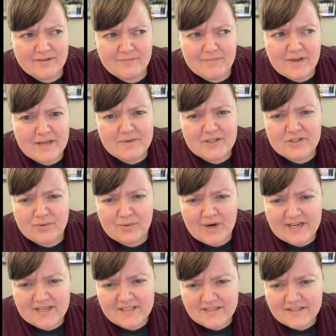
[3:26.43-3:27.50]
maybe
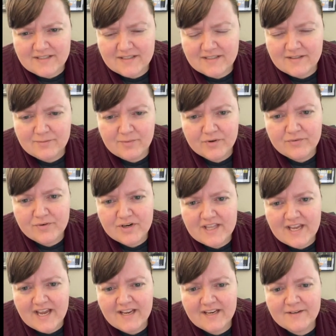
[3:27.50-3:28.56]
twice before
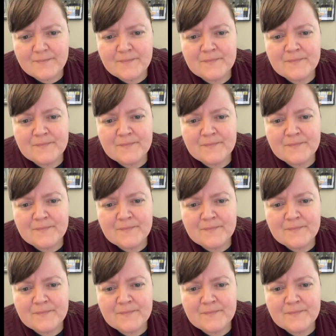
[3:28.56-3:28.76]
that.